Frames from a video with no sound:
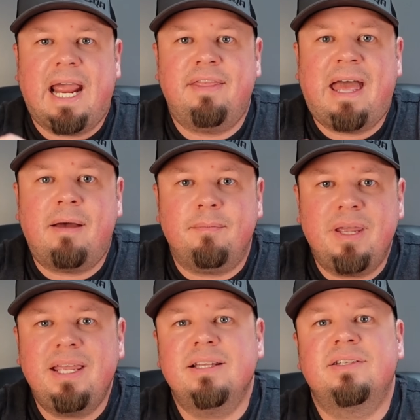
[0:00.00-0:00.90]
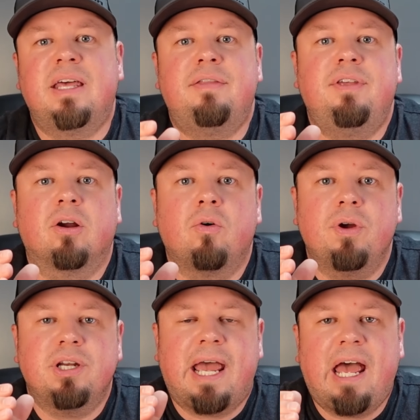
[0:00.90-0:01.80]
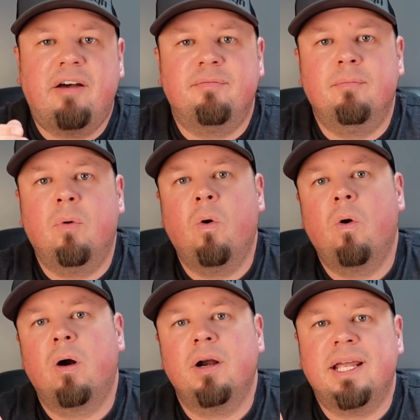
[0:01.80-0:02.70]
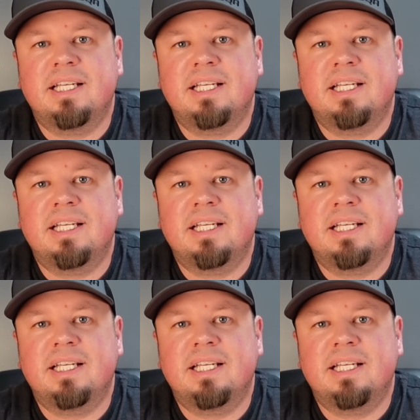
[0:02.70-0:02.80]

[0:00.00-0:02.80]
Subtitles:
and that means that they're going to have more